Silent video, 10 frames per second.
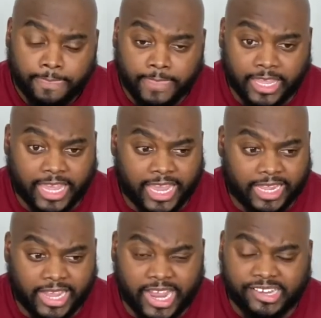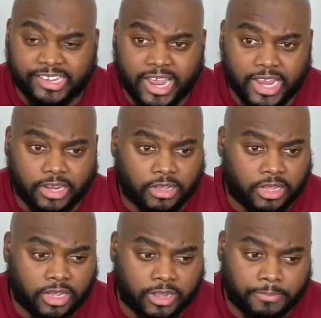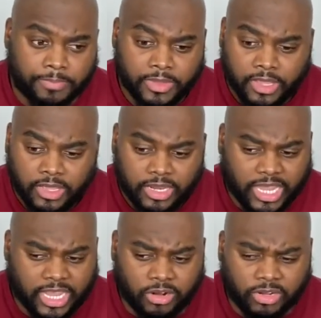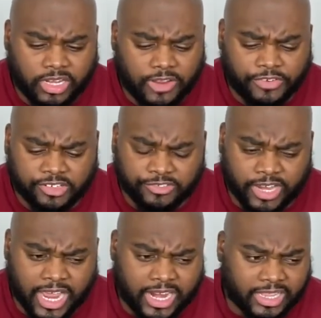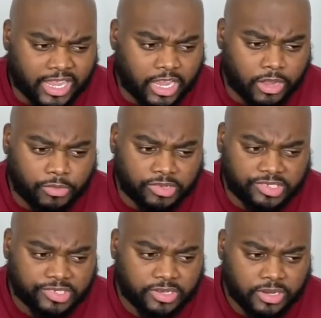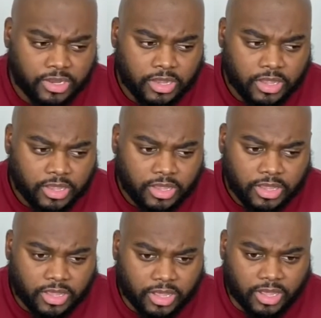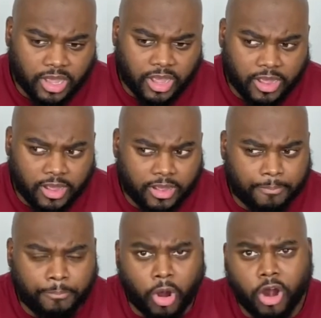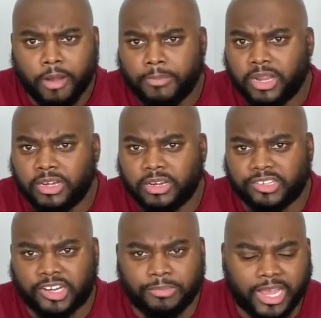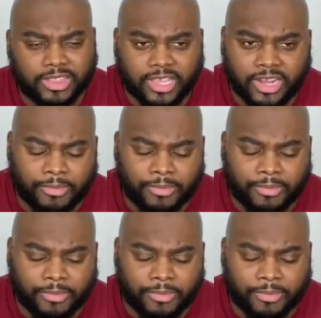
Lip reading: The kid last night, kid on the defensive line, I think it was Barman or something like that.